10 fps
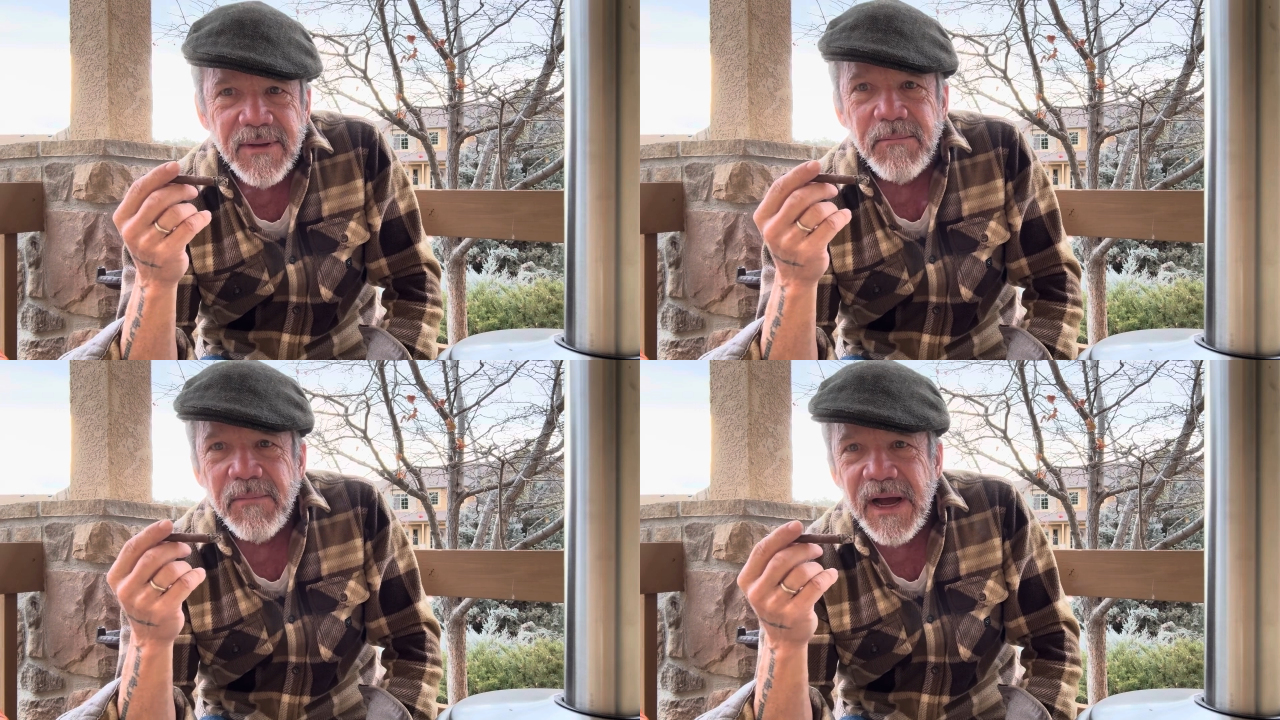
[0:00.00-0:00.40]

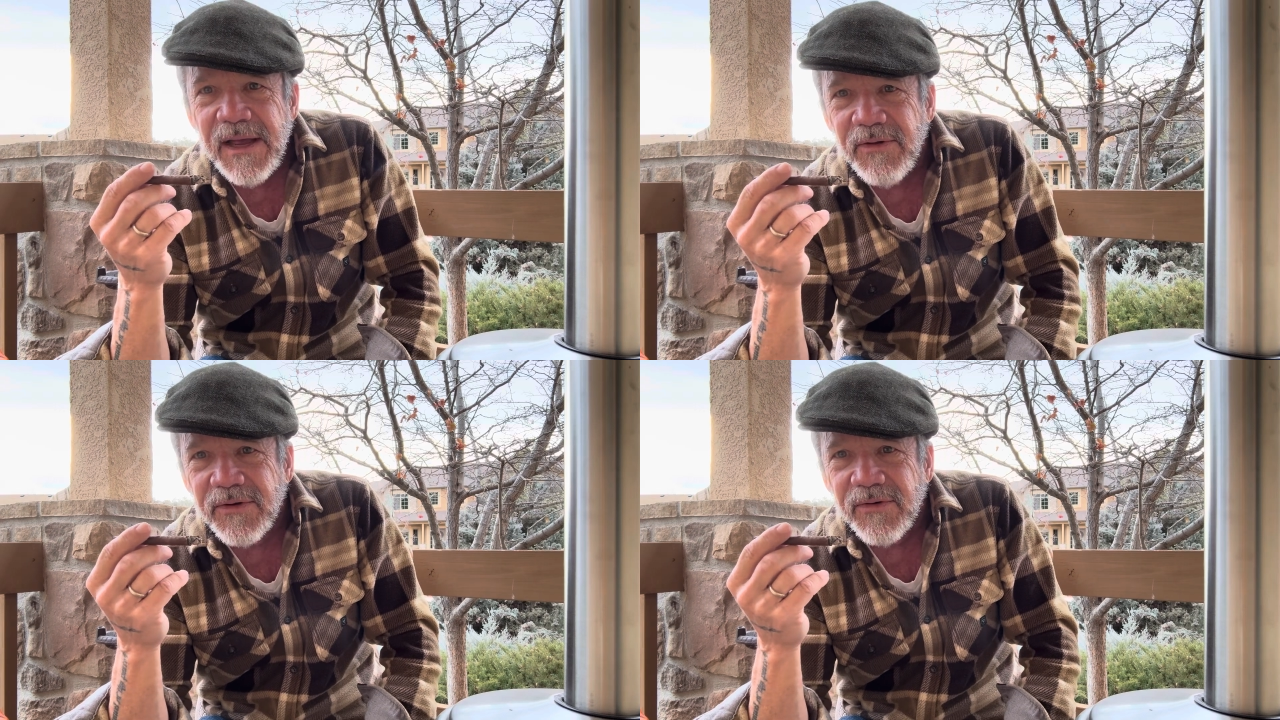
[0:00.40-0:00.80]

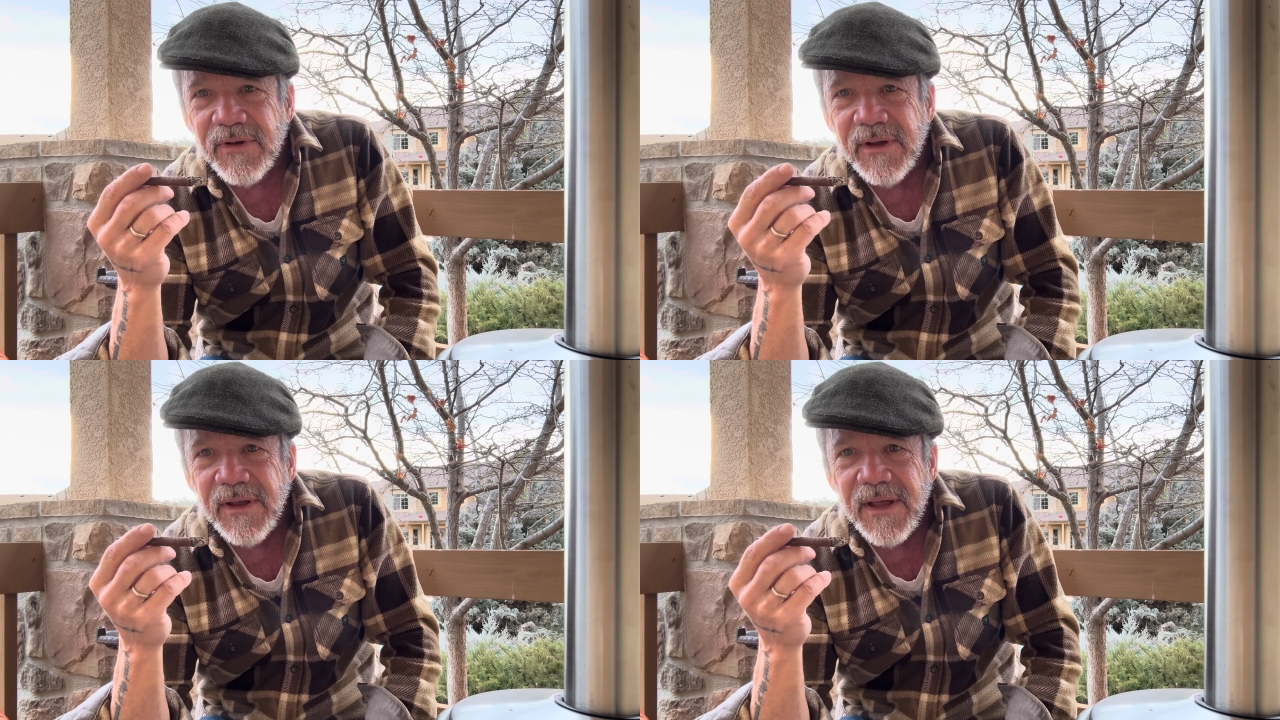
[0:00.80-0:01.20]

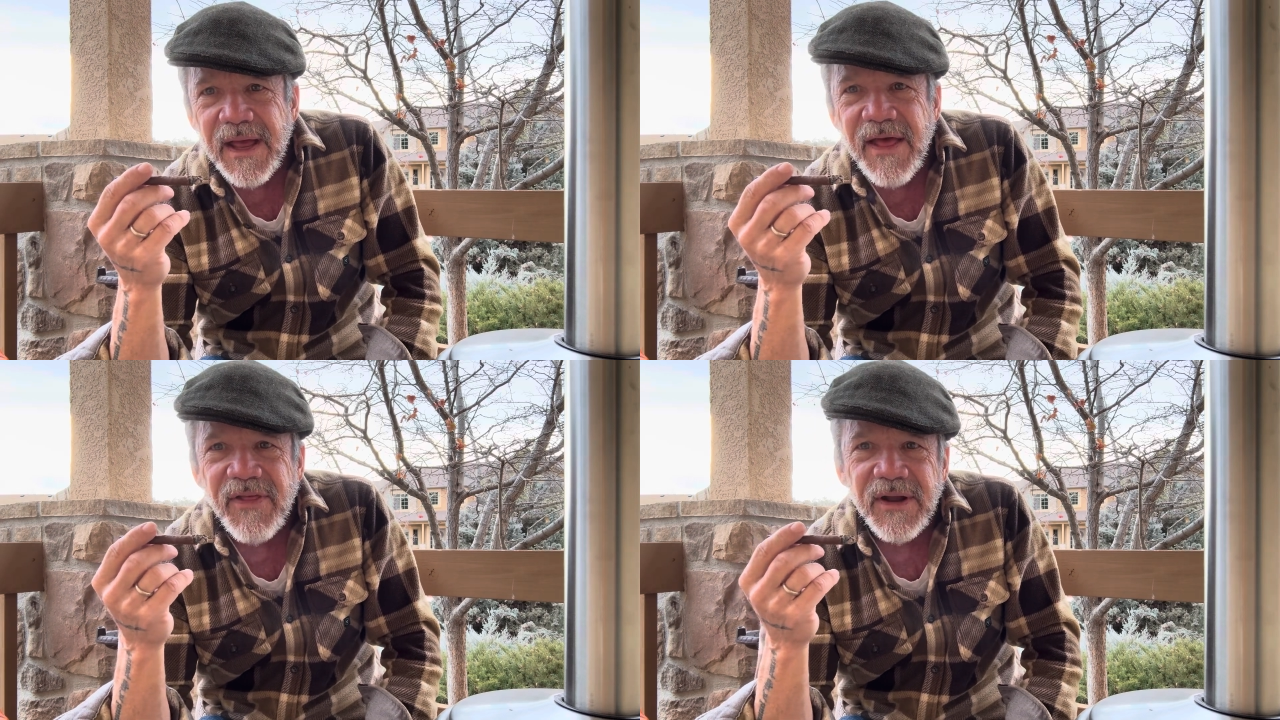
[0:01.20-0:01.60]
milder
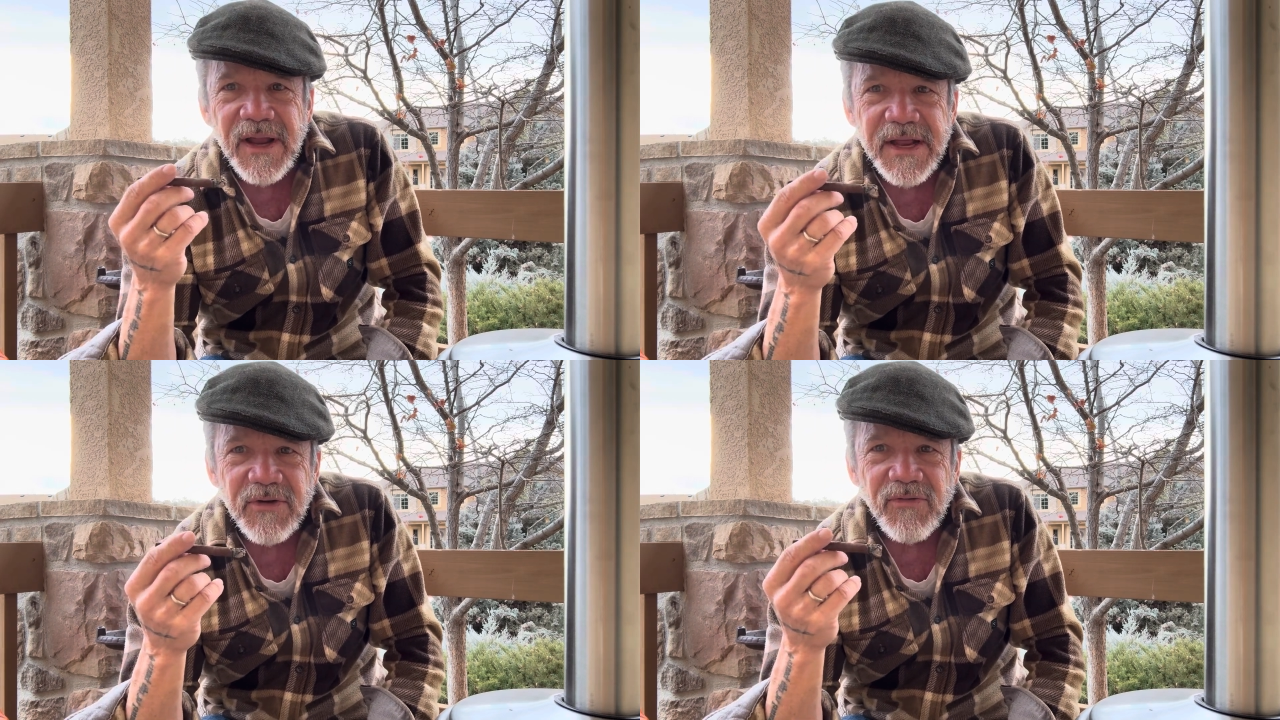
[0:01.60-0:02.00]
and the
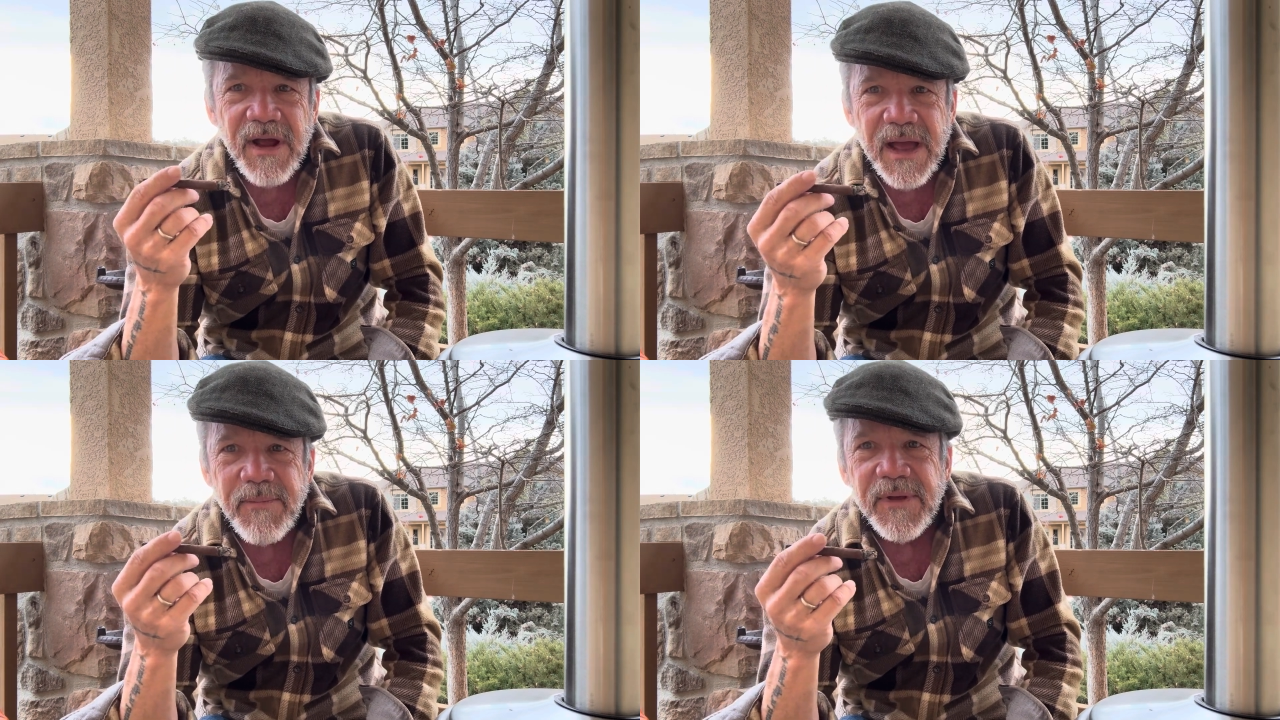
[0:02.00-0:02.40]
lighter wrap